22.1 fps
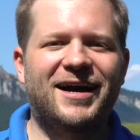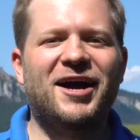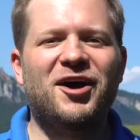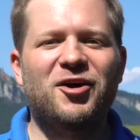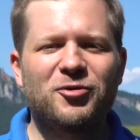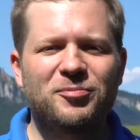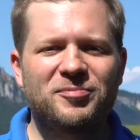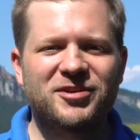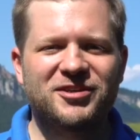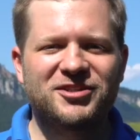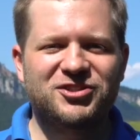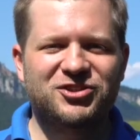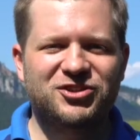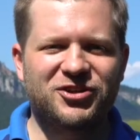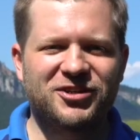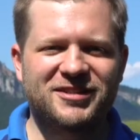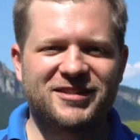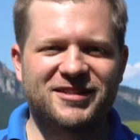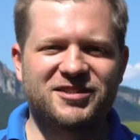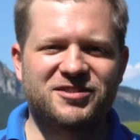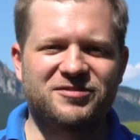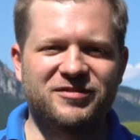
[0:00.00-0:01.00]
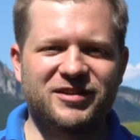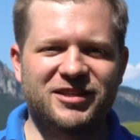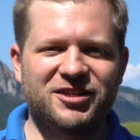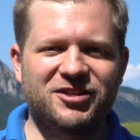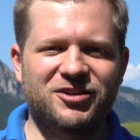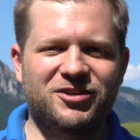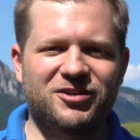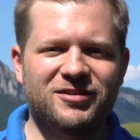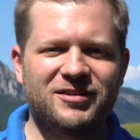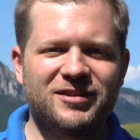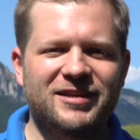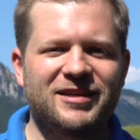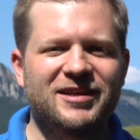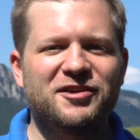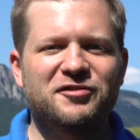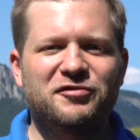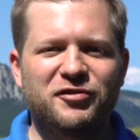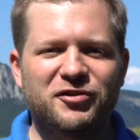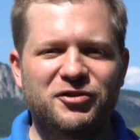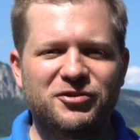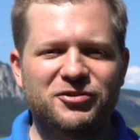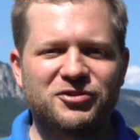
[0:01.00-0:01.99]
I hope you enjoyed this video.
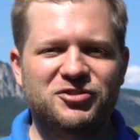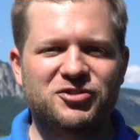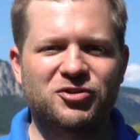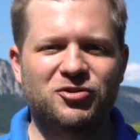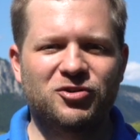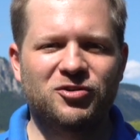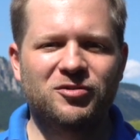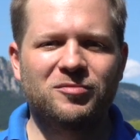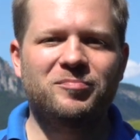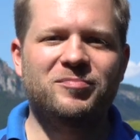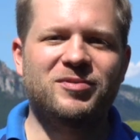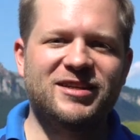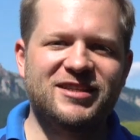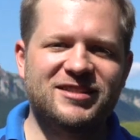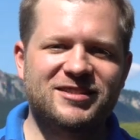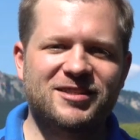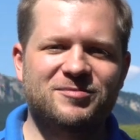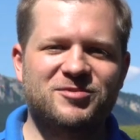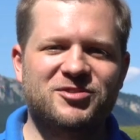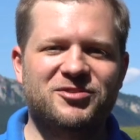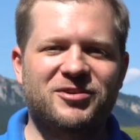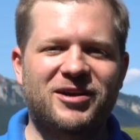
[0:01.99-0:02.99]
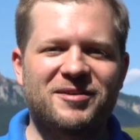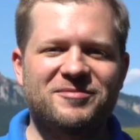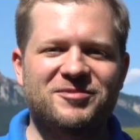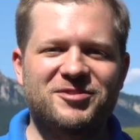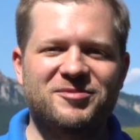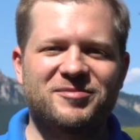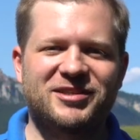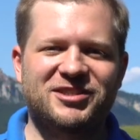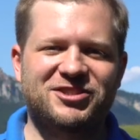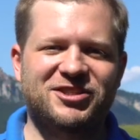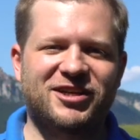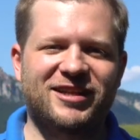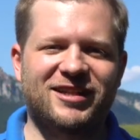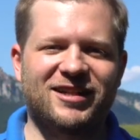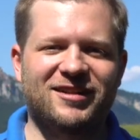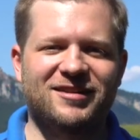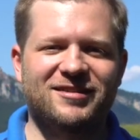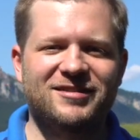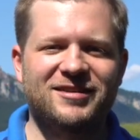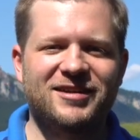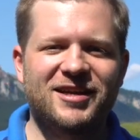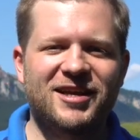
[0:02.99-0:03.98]
If you do so, please subscribe to my
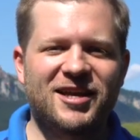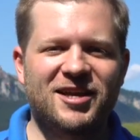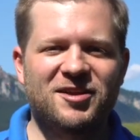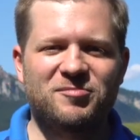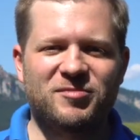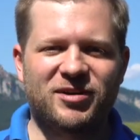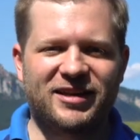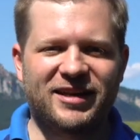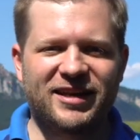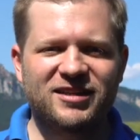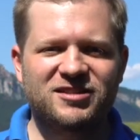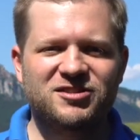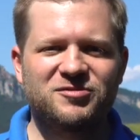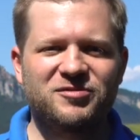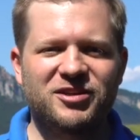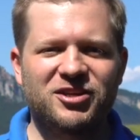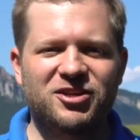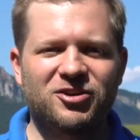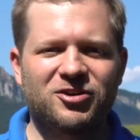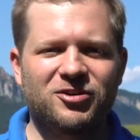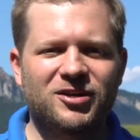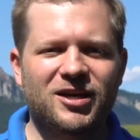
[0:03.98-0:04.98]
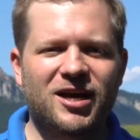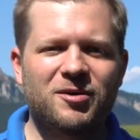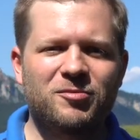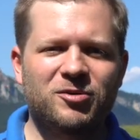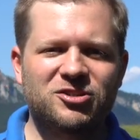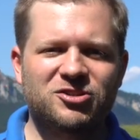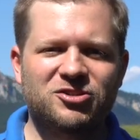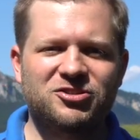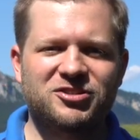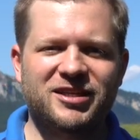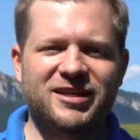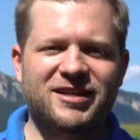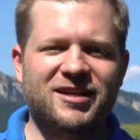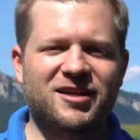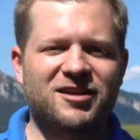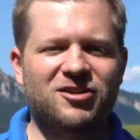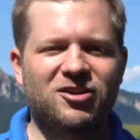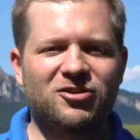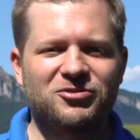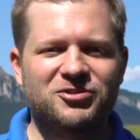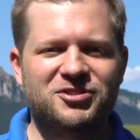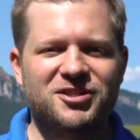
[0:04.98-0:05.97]
channel. In my next video I want to take a
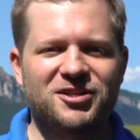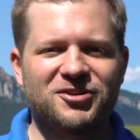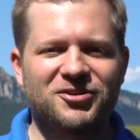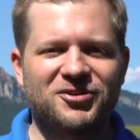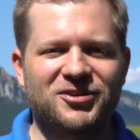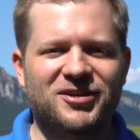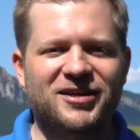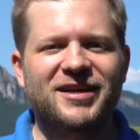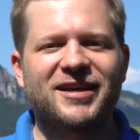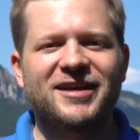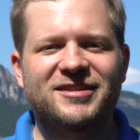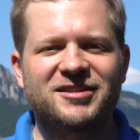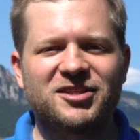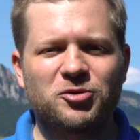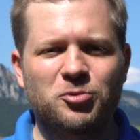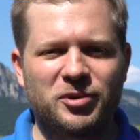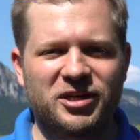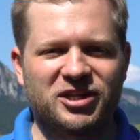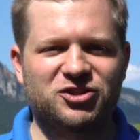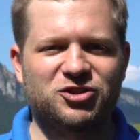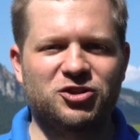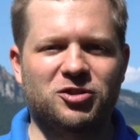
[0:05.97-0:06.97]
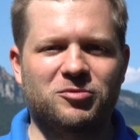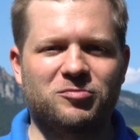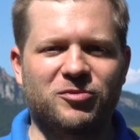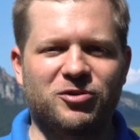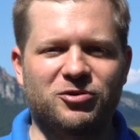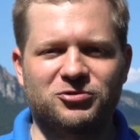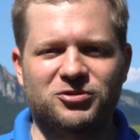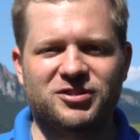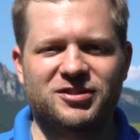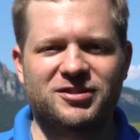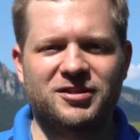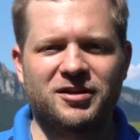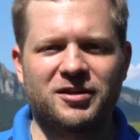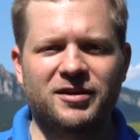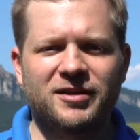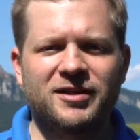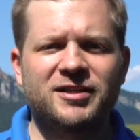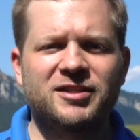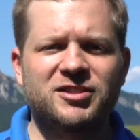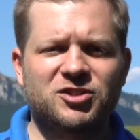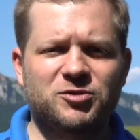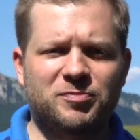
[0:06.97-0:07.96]
closer look at the quickshot modes.
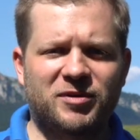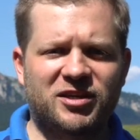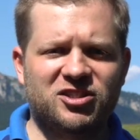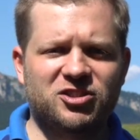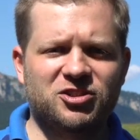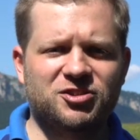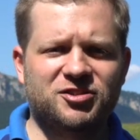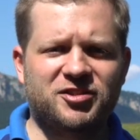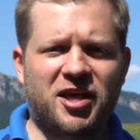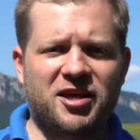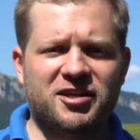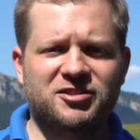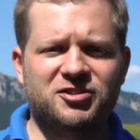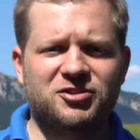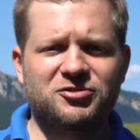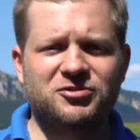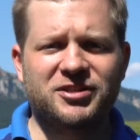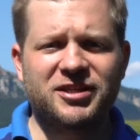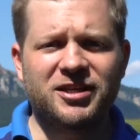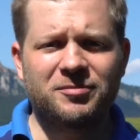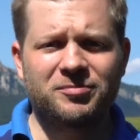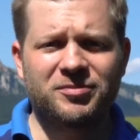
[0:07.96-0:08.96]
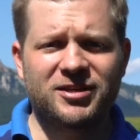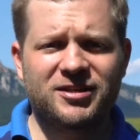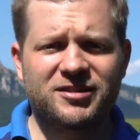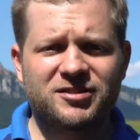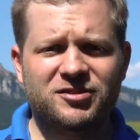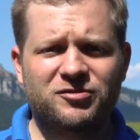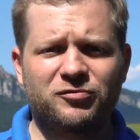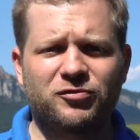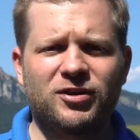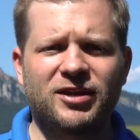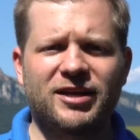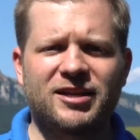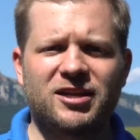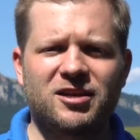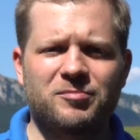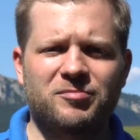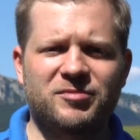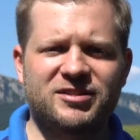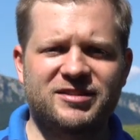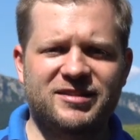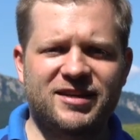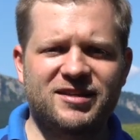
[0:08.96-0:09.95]
Special thanks to GearBest for
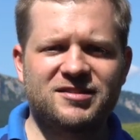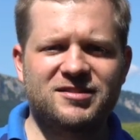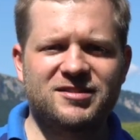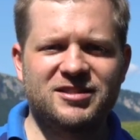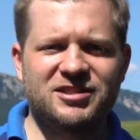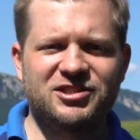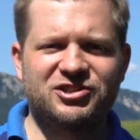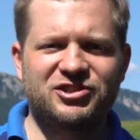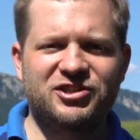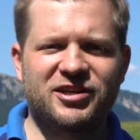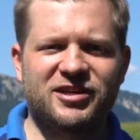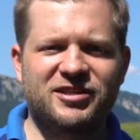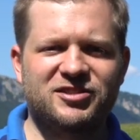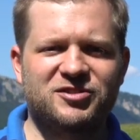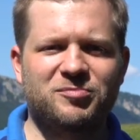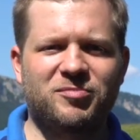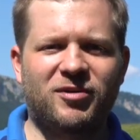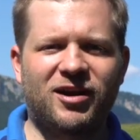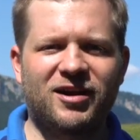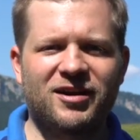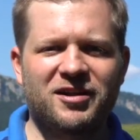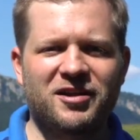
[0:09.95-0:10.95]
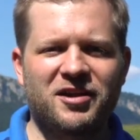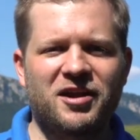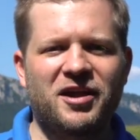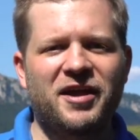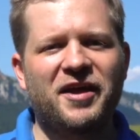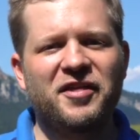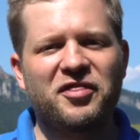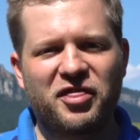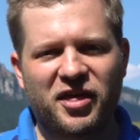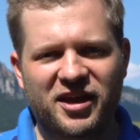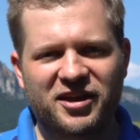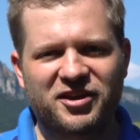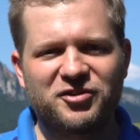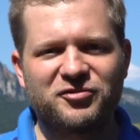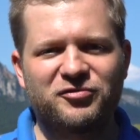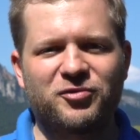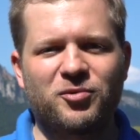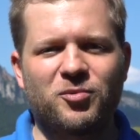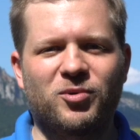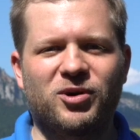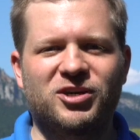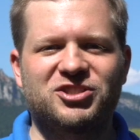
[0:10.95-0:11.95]
letting me test D J I Spark, and thank you
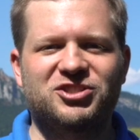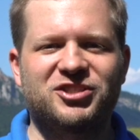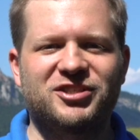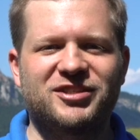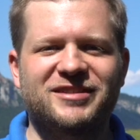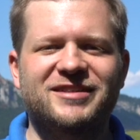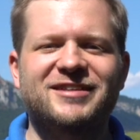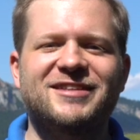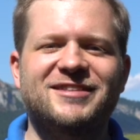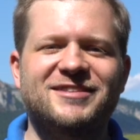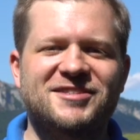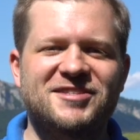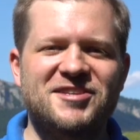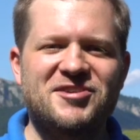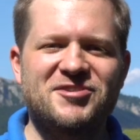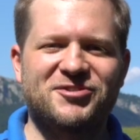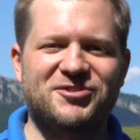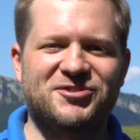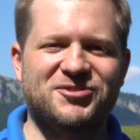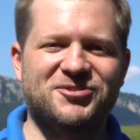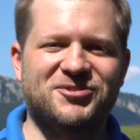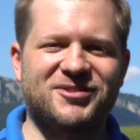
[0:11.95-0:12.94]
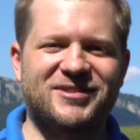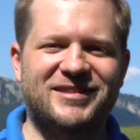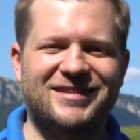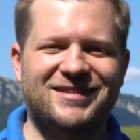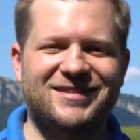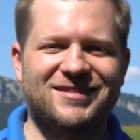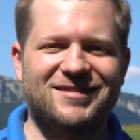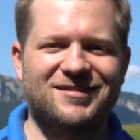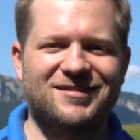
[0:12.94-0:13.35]
for watching and see you soon.